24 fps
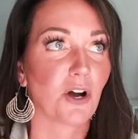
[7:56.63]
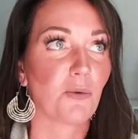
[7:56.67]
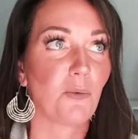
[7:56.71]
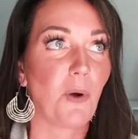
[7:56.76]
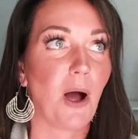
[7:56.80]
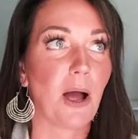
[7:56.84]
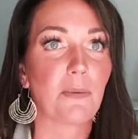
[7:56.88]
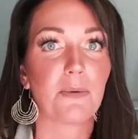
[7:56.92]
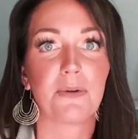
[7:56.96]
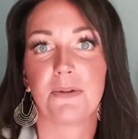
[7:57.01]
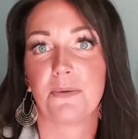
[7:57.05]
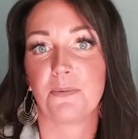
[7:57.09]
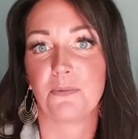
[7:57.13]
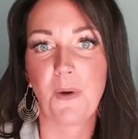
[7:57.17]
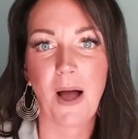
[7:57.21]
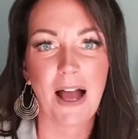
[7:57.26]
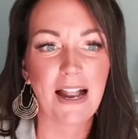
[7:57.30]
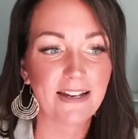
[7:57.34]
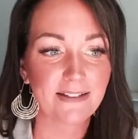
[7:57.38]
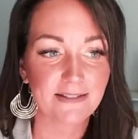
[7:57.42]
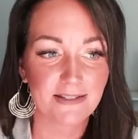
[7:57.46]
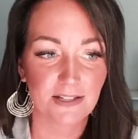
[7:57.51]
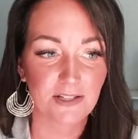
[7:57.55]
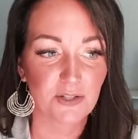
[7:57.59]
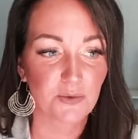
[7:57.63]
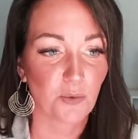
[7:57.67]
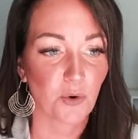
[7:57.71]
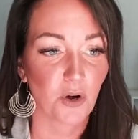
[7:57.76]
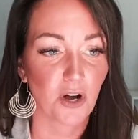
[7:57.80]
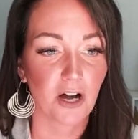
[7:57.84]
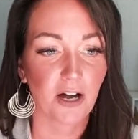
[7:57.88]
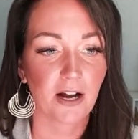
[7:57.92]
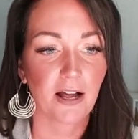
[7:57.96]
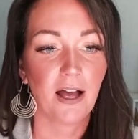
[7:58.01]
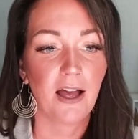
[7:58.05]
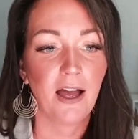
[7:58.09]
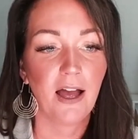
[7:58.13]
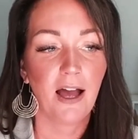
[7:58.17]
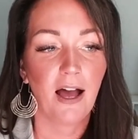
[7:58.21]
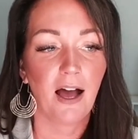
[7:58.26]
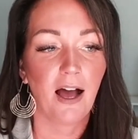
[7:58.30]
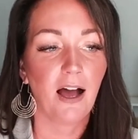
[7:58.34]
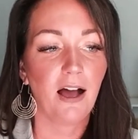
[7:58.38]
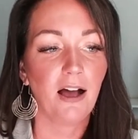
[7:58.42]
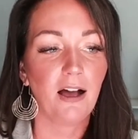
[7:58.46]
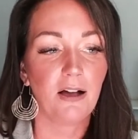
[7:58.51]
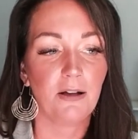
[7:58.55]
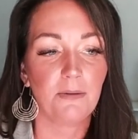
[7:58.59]
Why does this work?
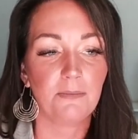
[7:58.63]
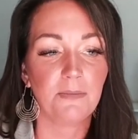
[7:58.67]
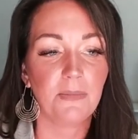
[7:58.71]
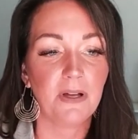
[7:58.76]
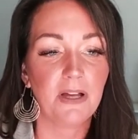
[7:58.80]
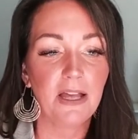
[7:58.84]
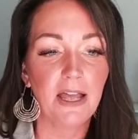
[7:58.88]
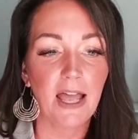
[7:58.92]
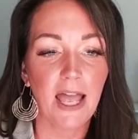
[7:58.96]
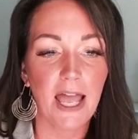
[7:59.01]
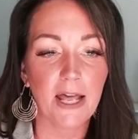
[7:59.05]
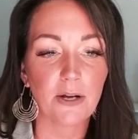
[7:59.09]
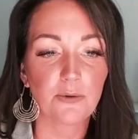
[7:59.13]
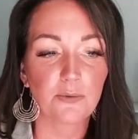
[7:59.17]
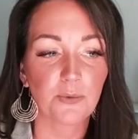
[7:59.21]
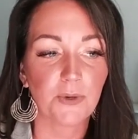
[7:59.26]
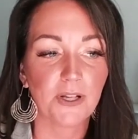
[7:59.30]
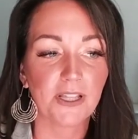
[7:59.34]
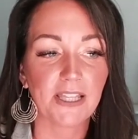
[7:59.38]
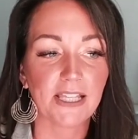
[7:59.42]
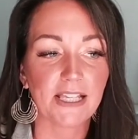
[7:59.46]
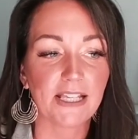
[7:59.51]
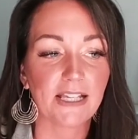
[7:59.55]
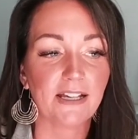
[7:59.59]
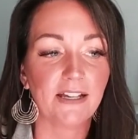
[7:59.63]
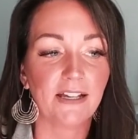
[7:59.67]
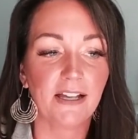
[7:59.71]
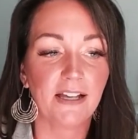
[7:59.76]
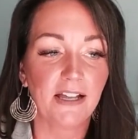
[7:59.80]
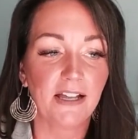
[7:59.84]
And really,